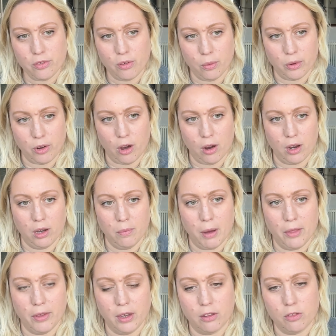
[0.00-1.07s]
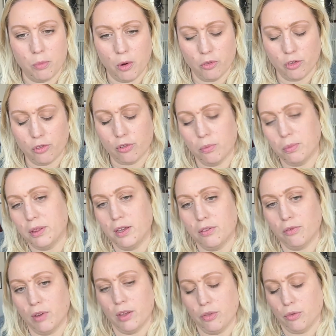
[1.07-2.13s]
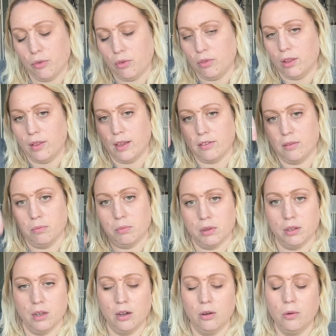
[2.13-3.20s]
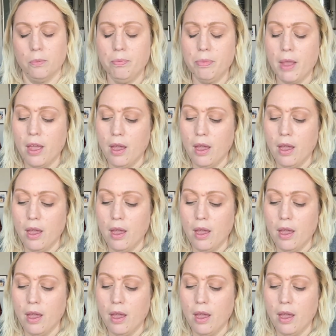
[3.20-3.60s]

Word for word: So we're talking about the exposure. So please read through the lesson below.